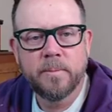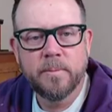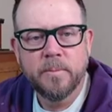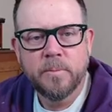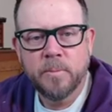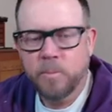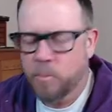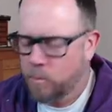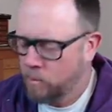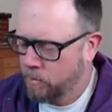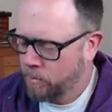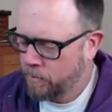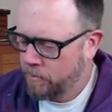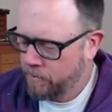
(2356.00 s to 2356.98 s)

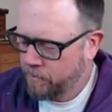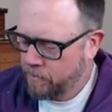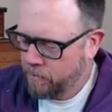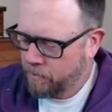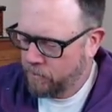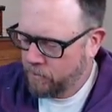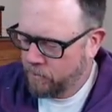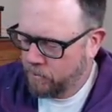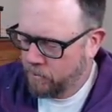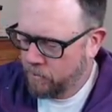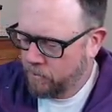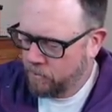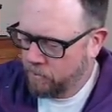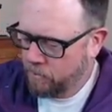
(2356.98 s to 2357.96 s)

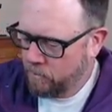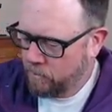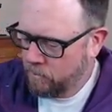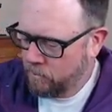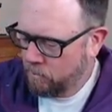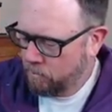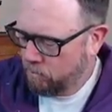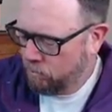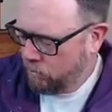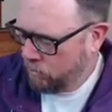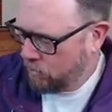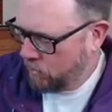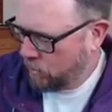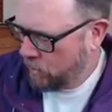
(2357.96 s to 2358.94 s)

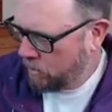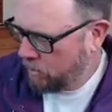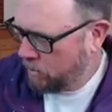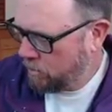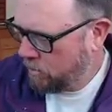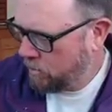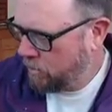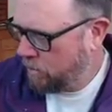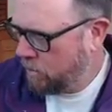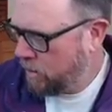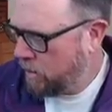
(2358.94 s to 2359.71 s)
No one is speaking in this clip.